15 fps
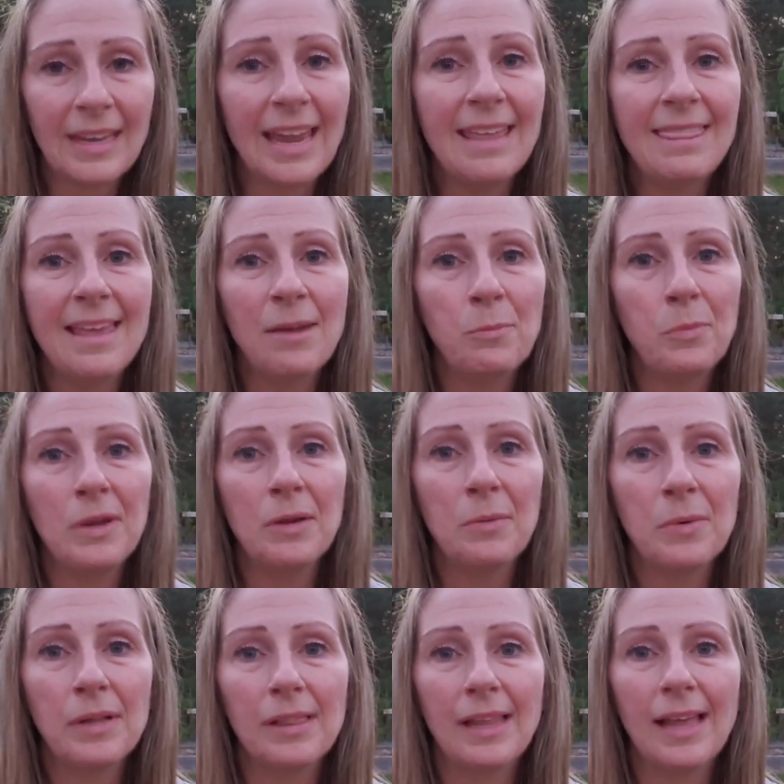And then we
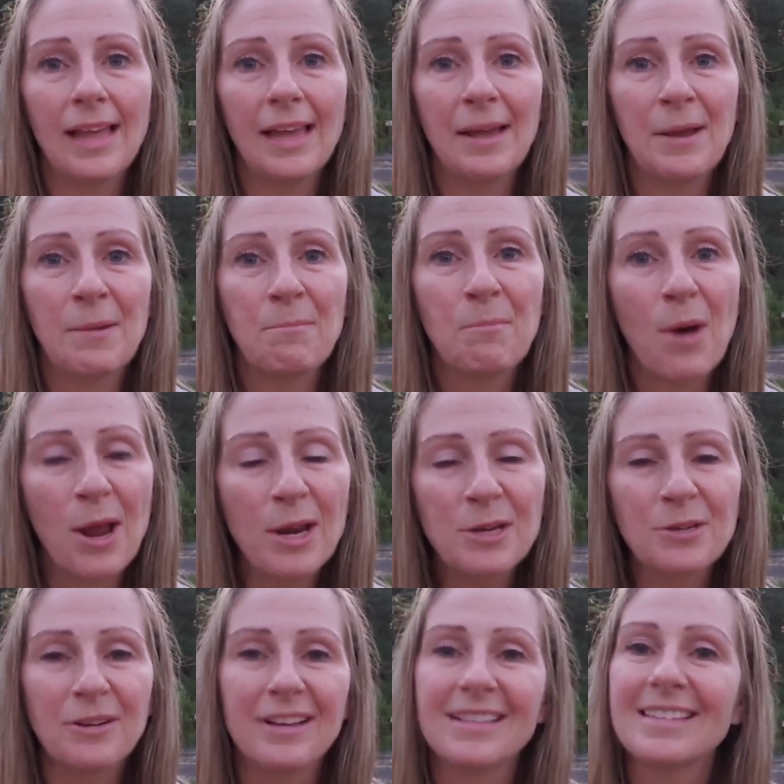will
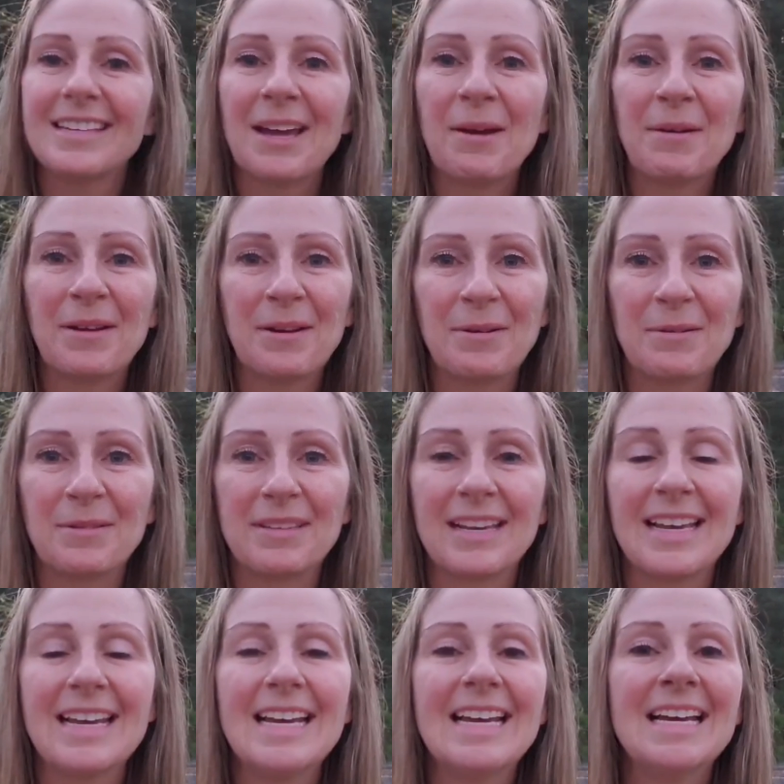monitor it and see how it goes.
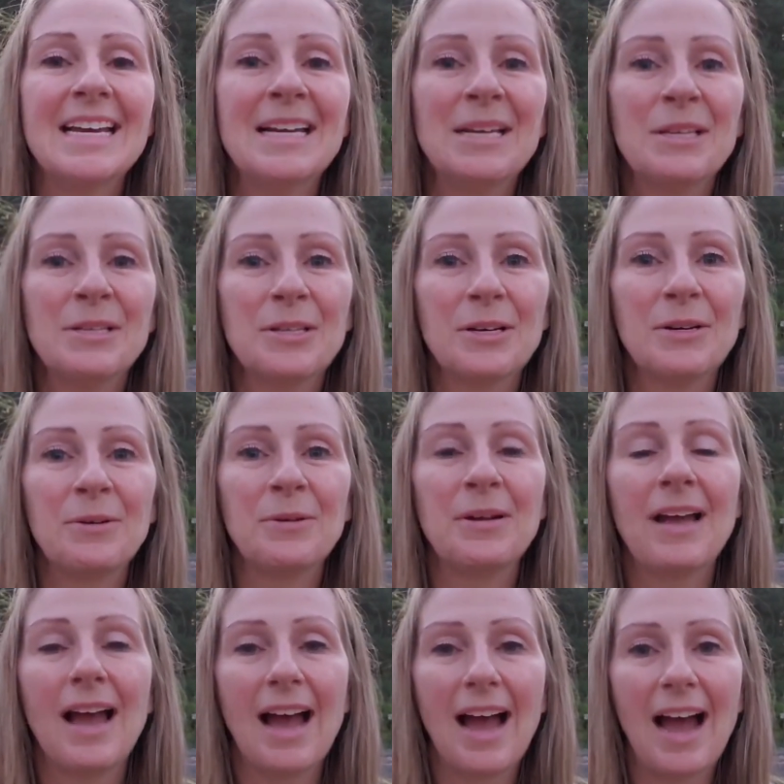So
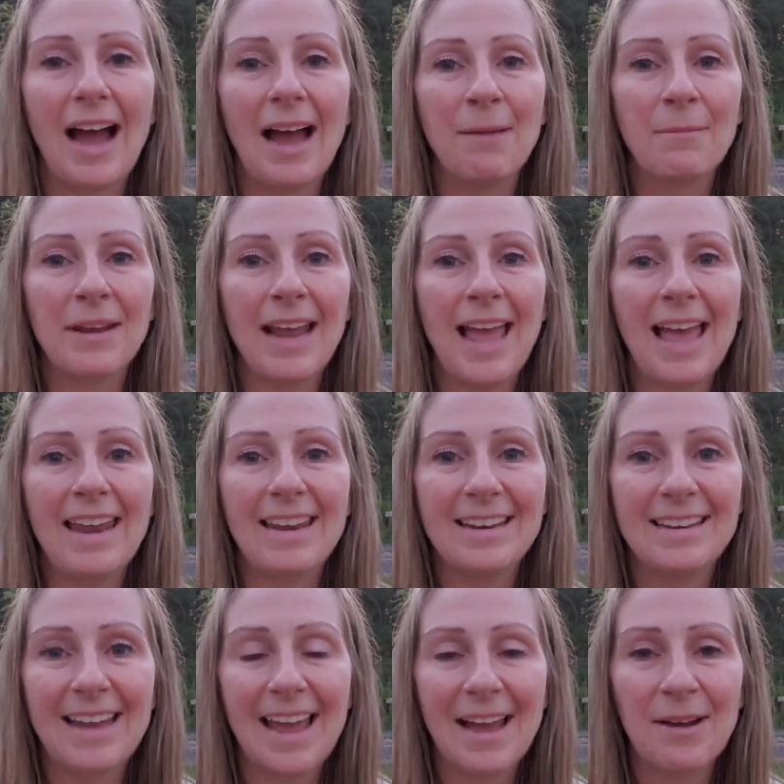I'm gonna head
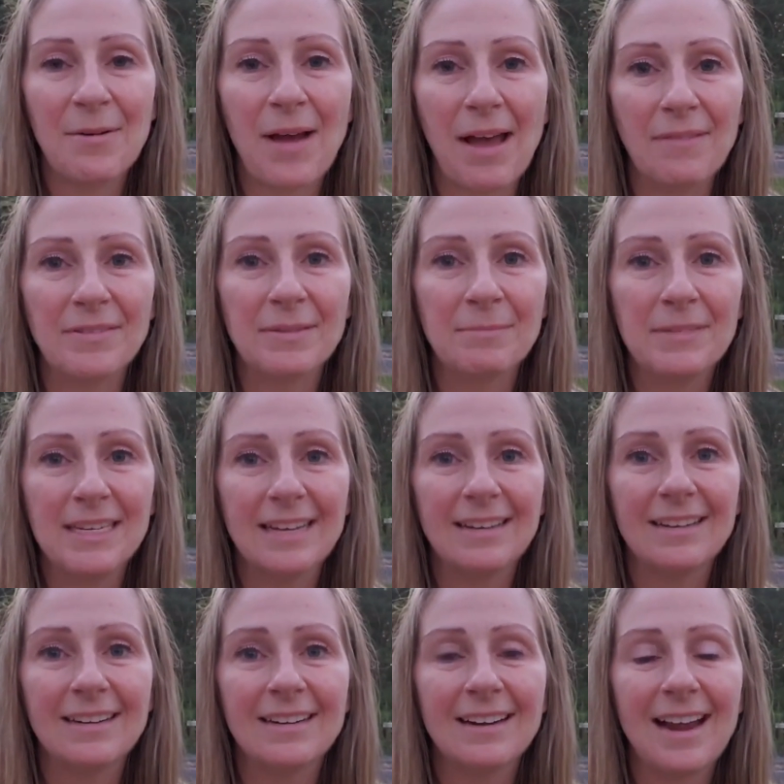in now, have some
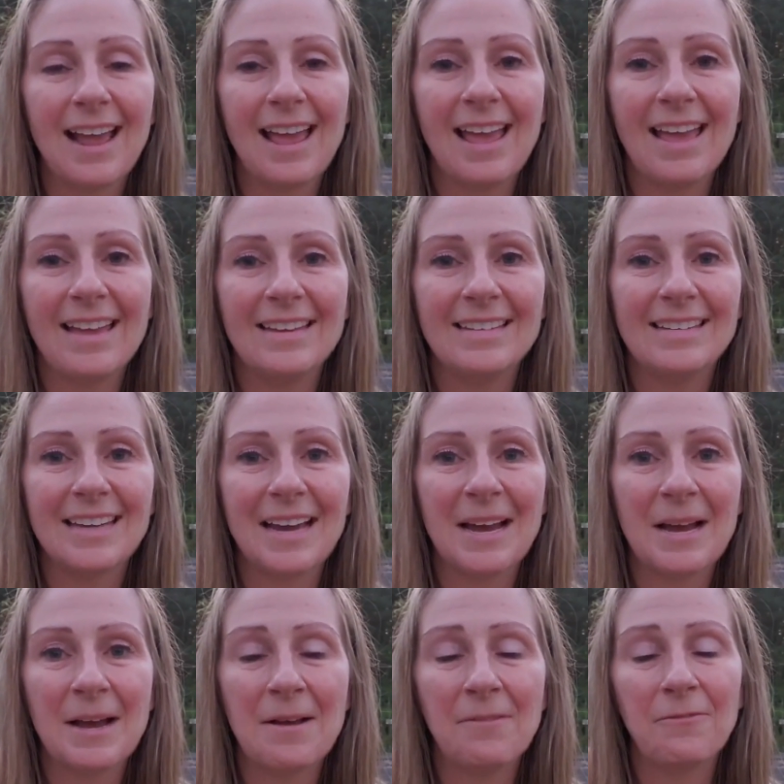dinner, and
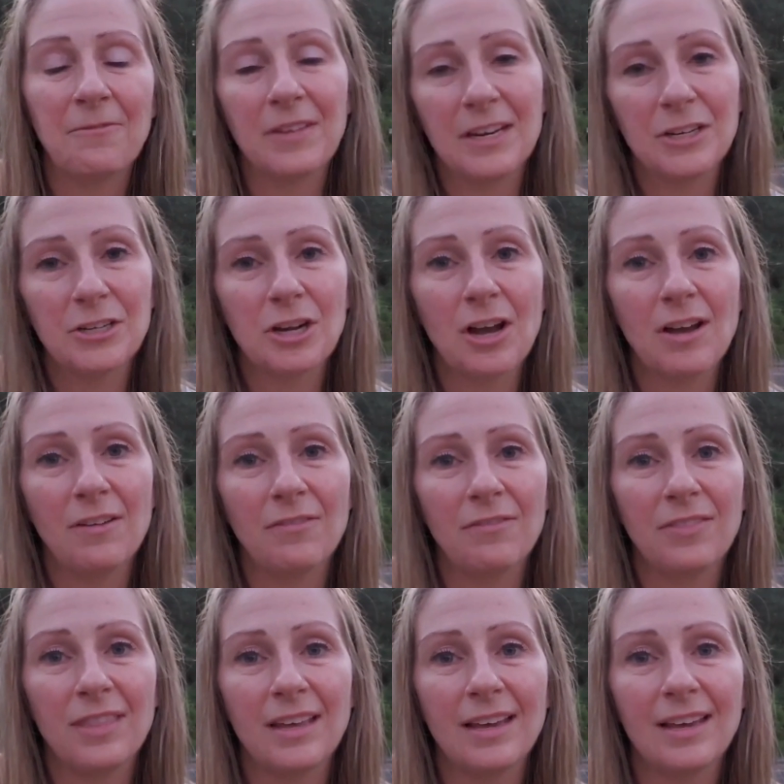finish
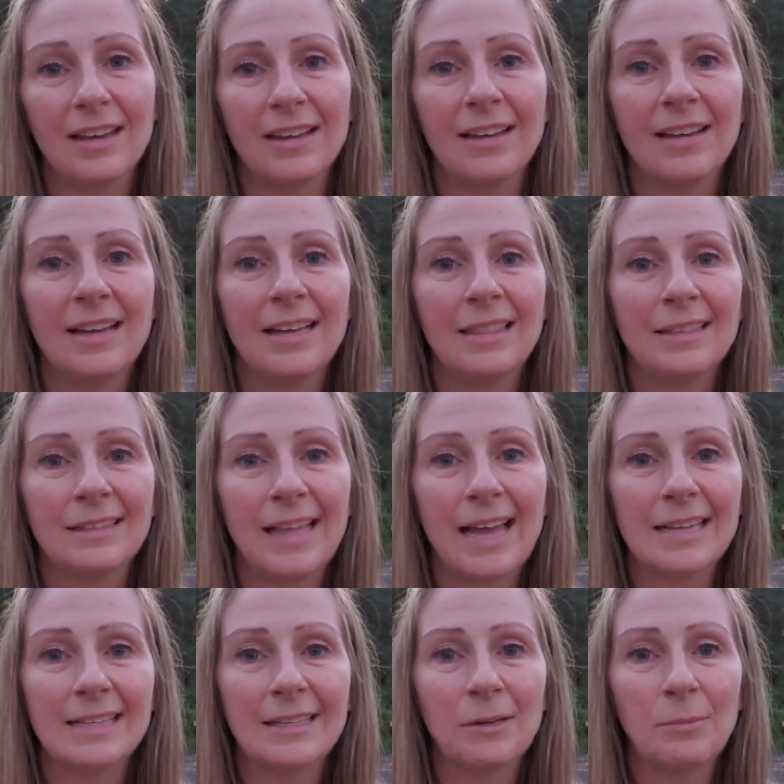off the
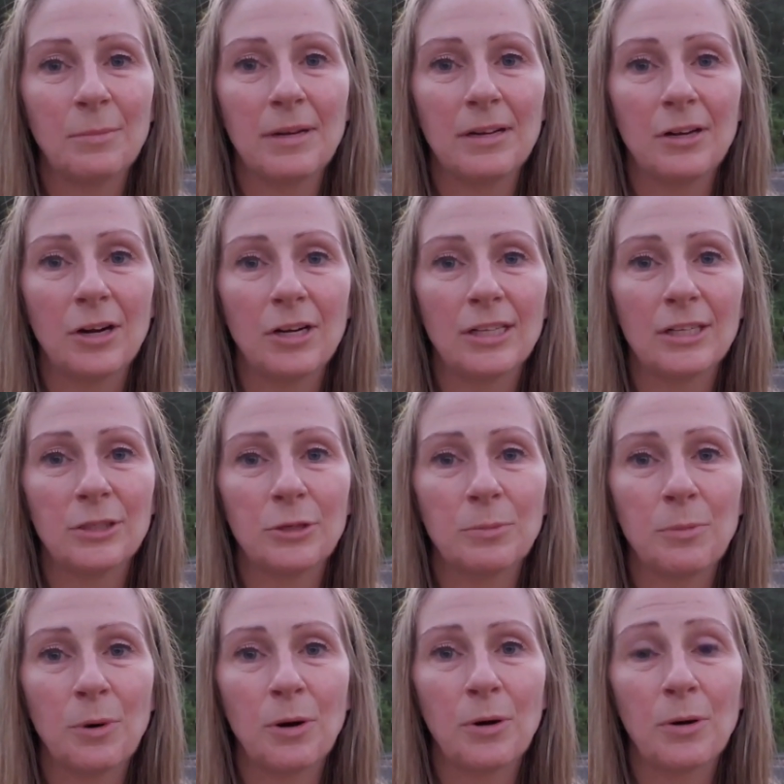last little bit of garlic
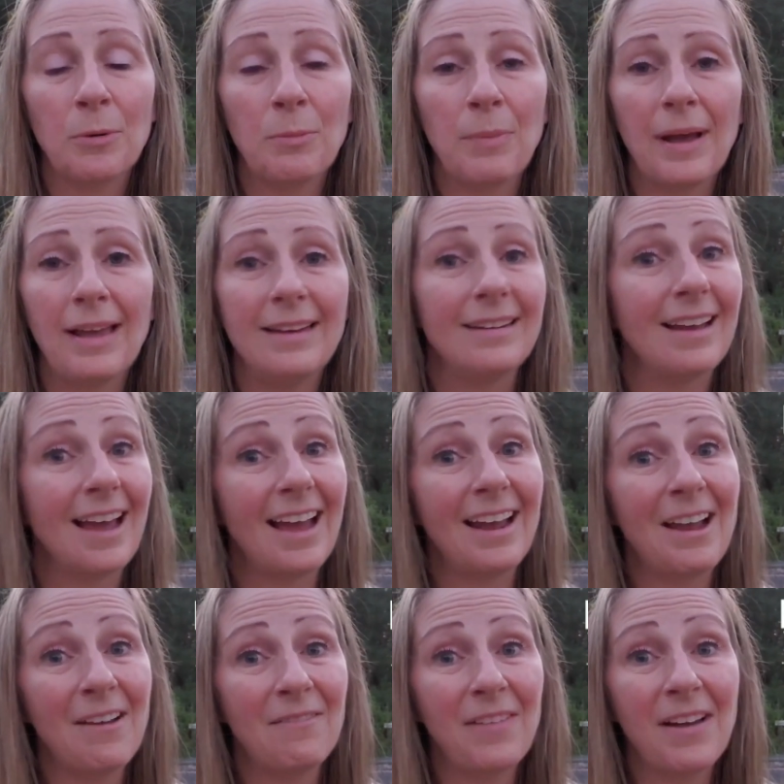tomorrow, but I
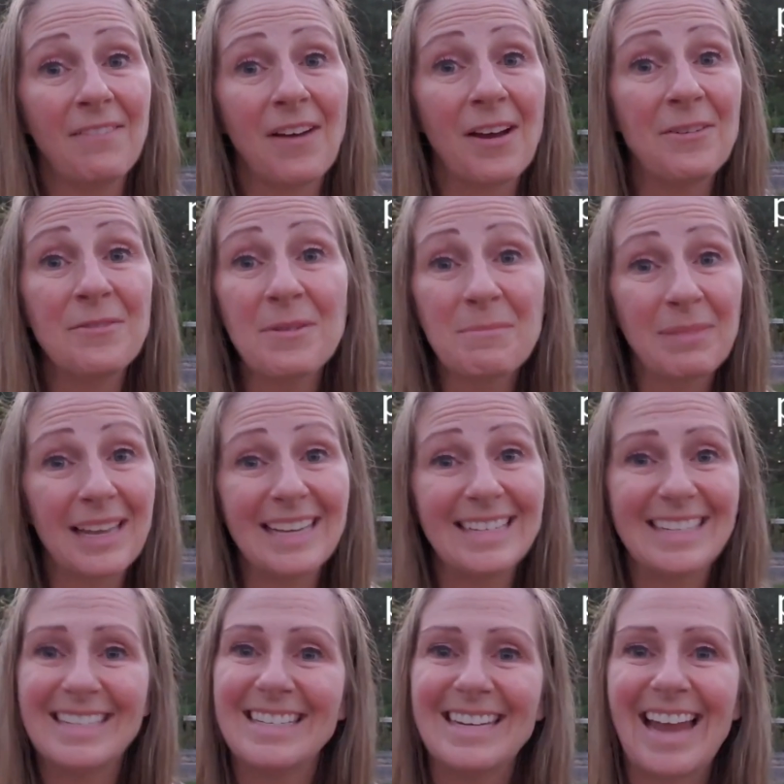got 500
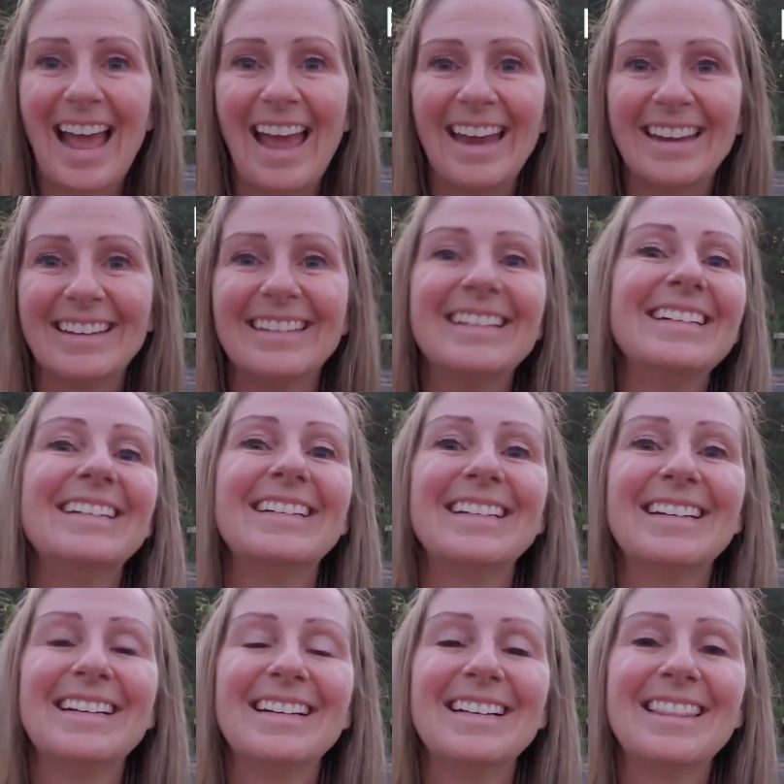planted today.
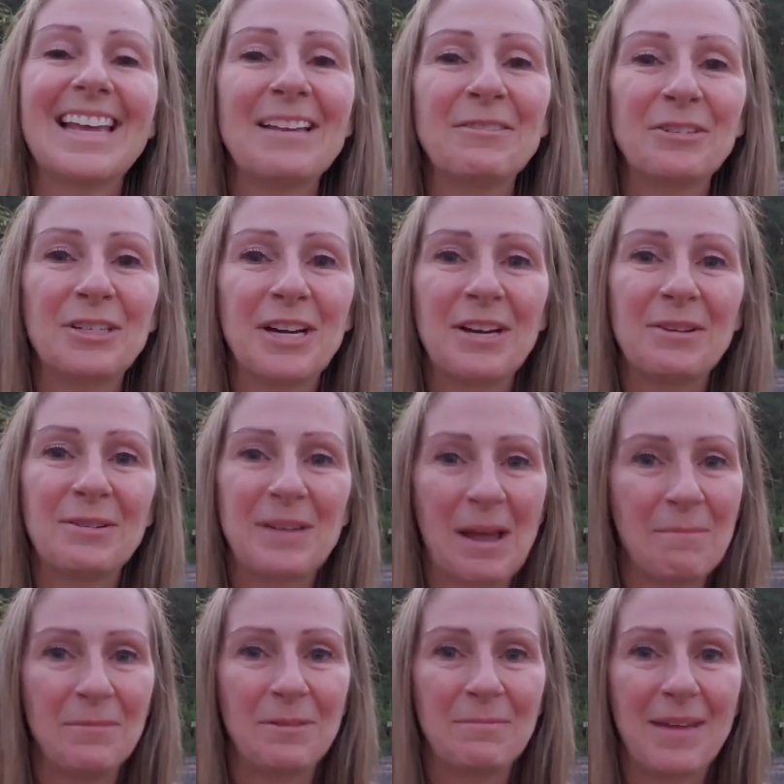Thanks for sharing your
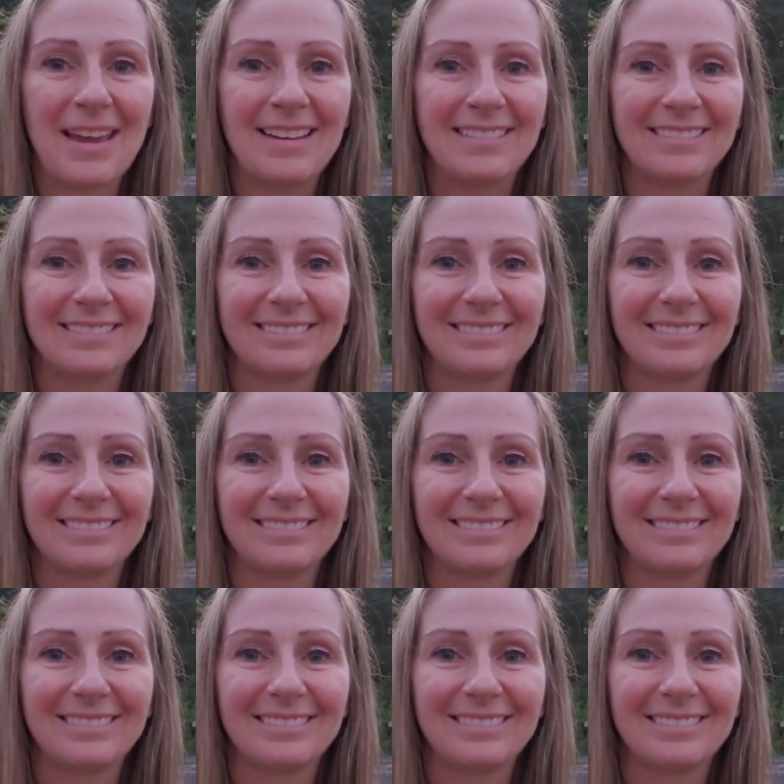time with me.